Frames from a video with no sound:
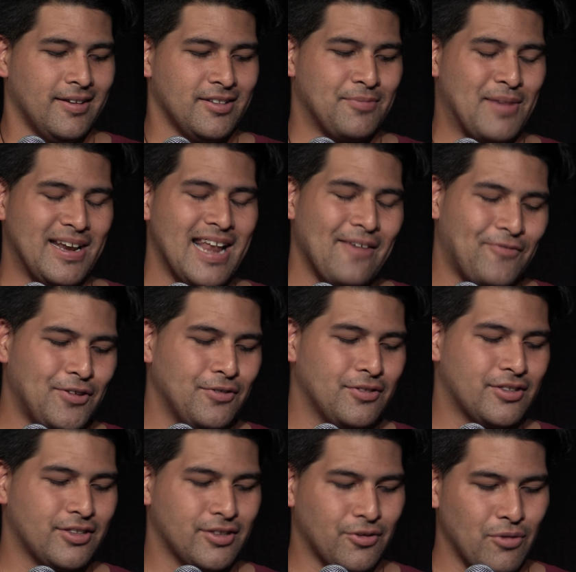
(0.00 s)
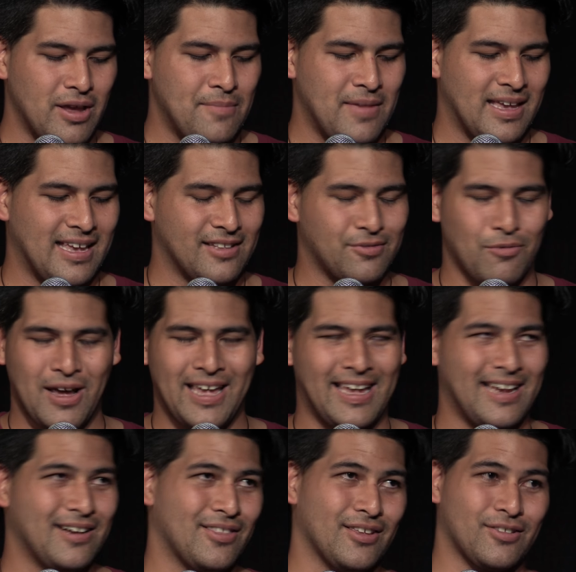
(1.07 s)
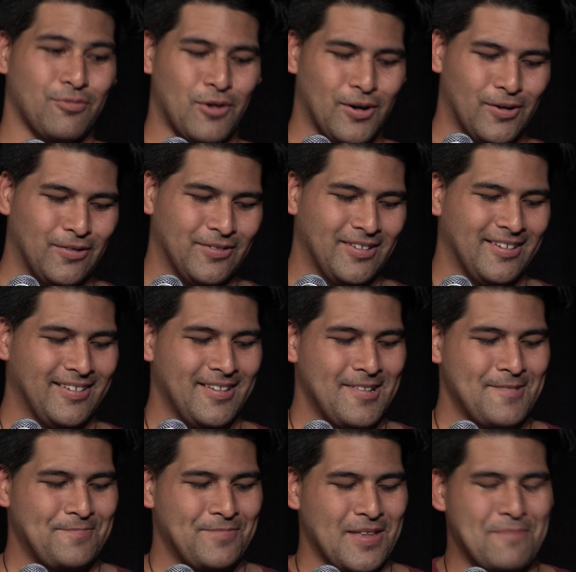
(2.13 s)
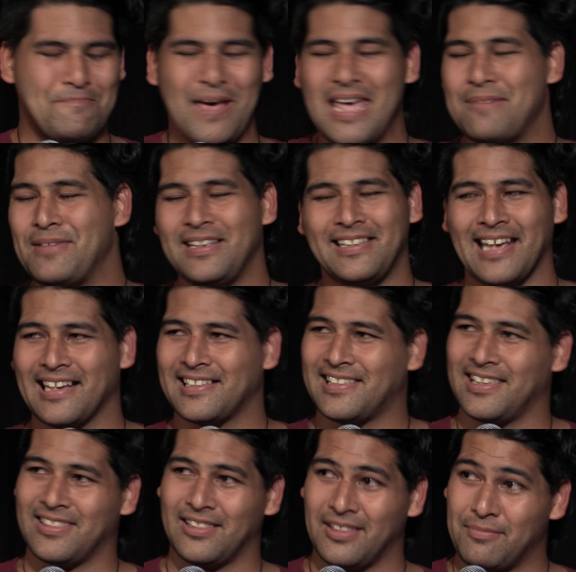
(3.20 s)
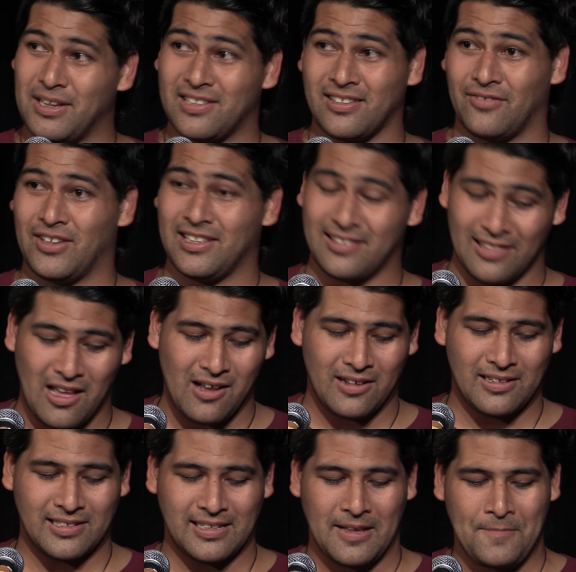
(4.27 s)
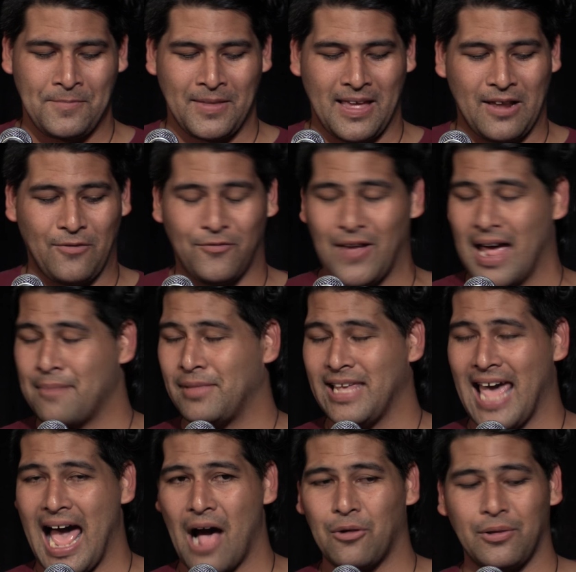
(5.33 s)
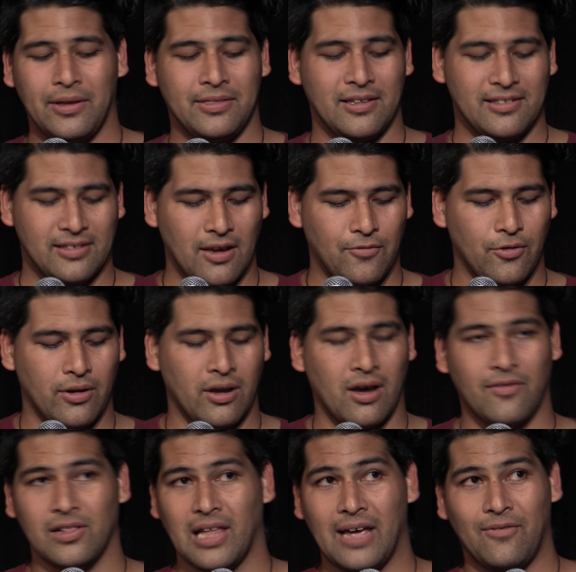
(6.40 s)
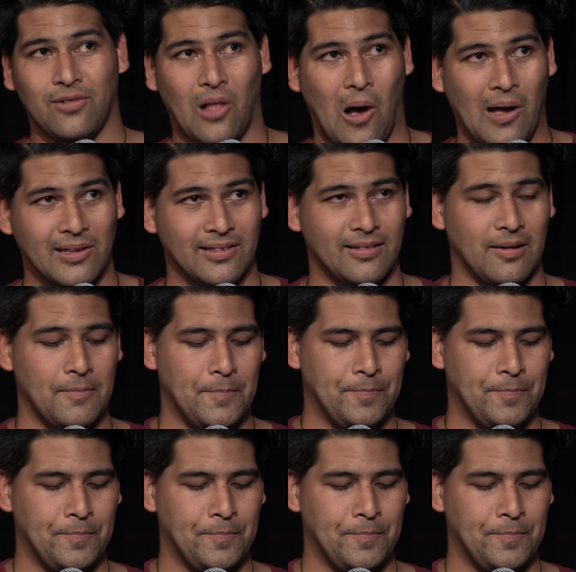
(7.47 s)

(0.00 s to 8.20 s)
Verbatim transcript: to my nephew screaming his way into this world, a baby testing the limits of his lungs, and a family howling the suffering of a life lost.